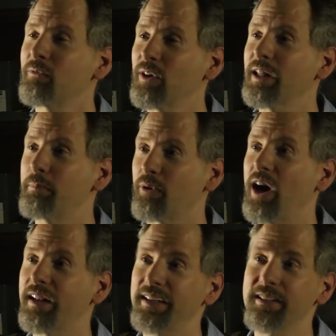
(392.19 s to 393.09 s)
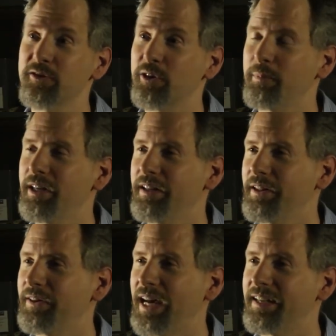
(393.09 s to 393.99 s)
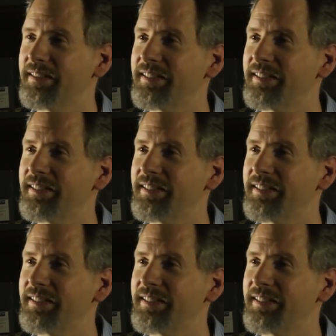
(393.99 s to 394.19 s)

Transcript: really broadly distributed in the United